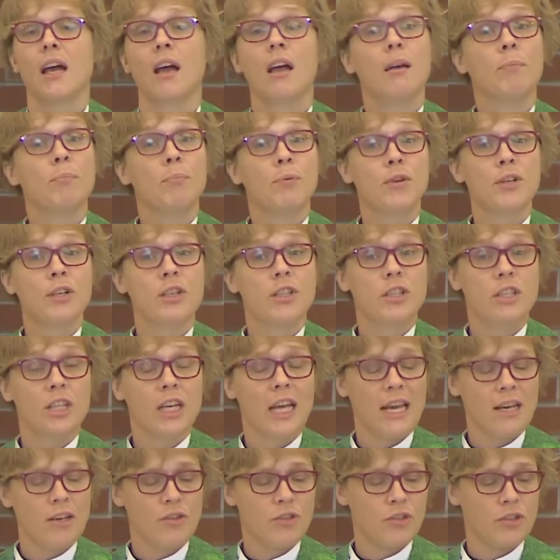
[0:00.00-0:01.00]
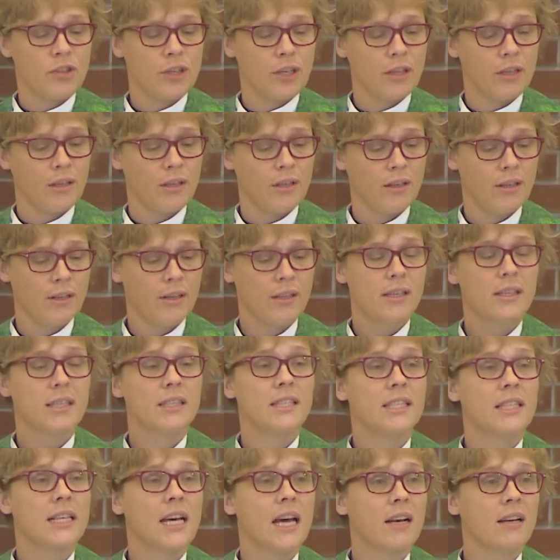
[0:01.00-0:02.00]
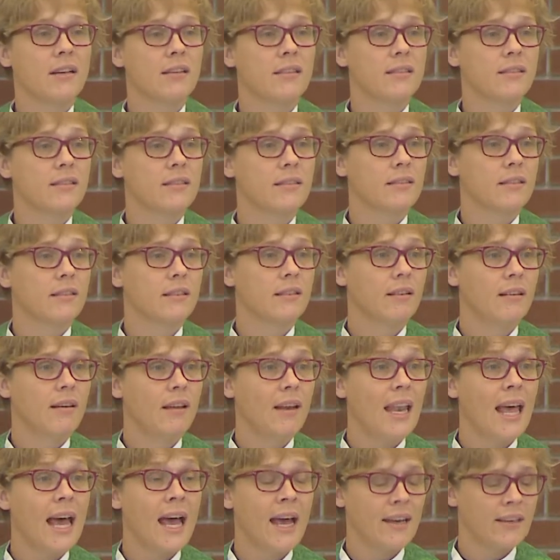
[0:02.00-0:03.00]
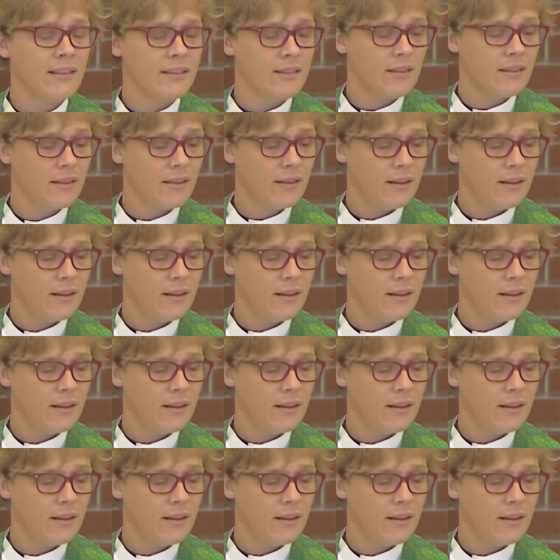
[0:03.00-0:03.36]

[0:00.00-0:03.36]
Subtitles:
appreciation, status, land.